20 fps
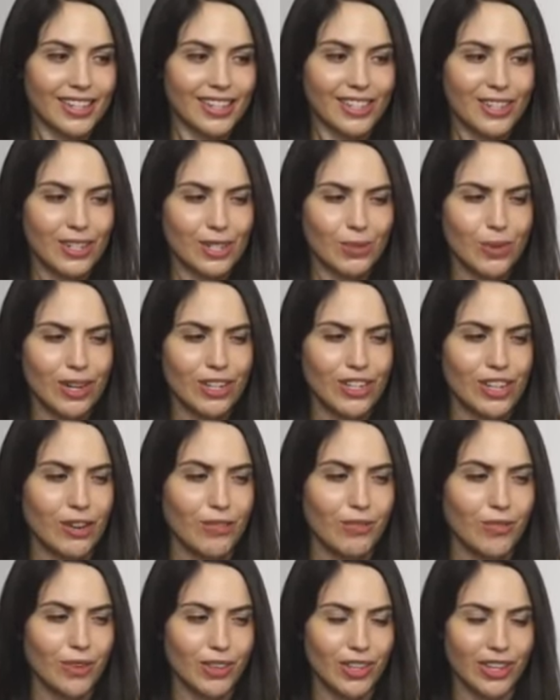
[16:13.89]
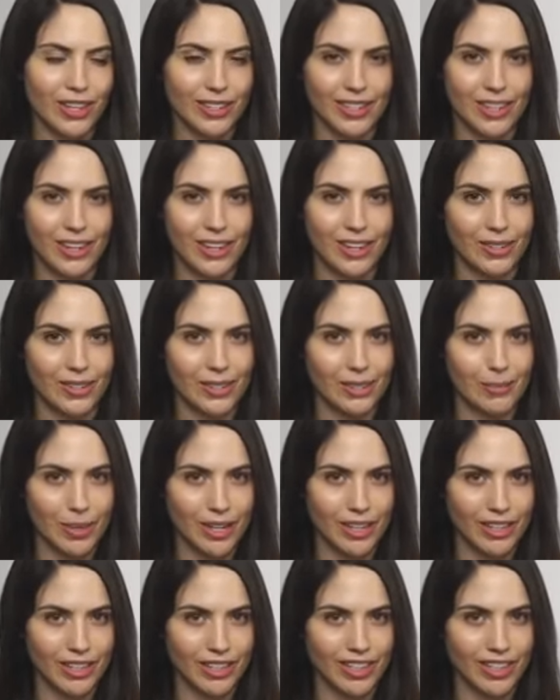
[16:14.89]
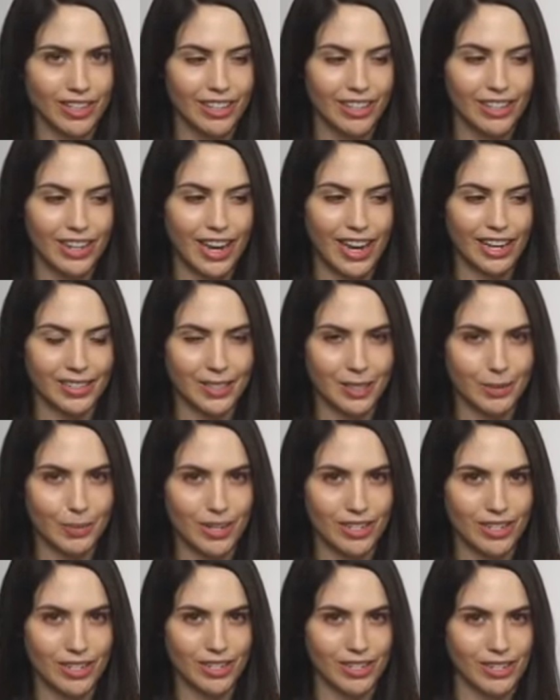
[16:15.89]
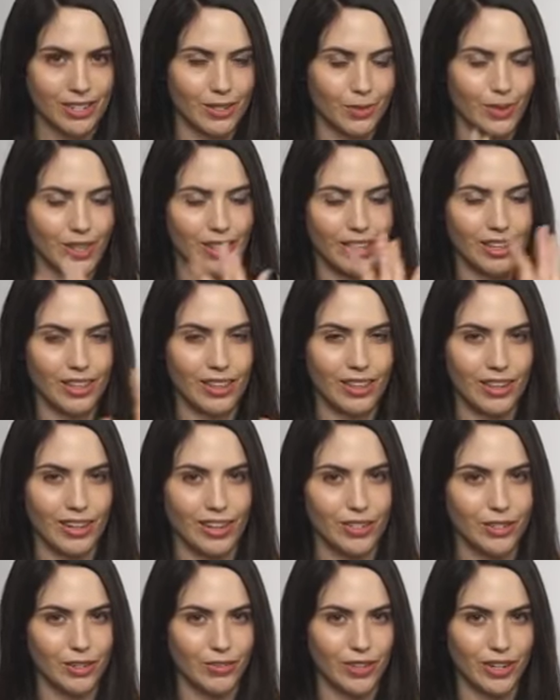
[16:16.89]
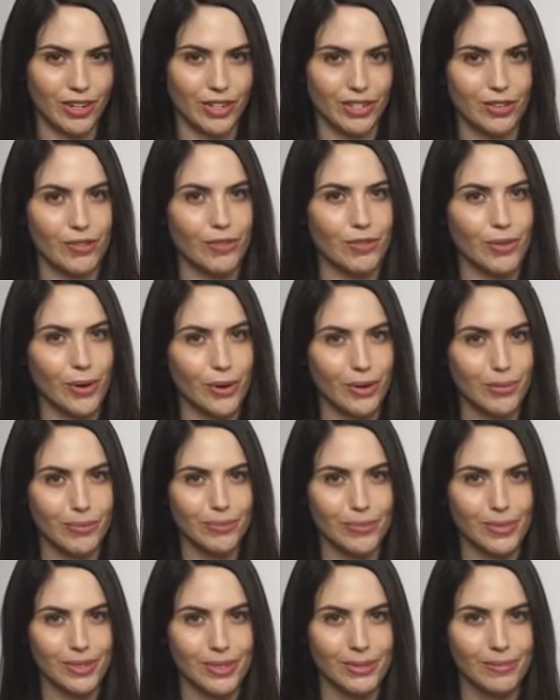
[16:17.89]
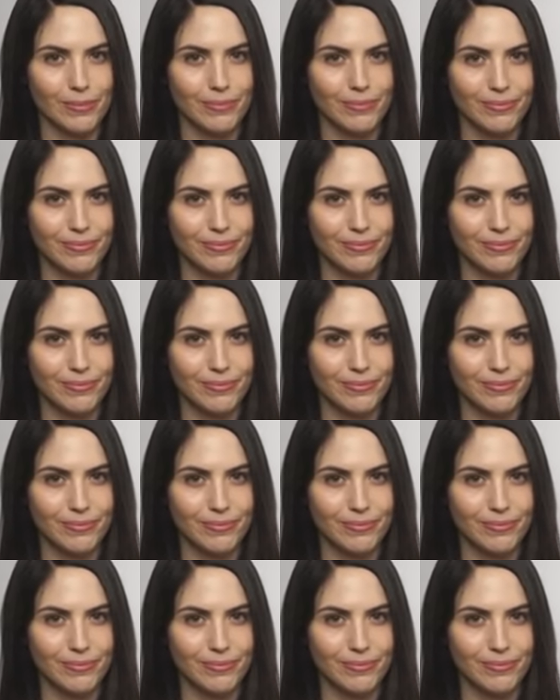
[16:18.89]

So just watch out for things that are smaller x expressions within larger function forms.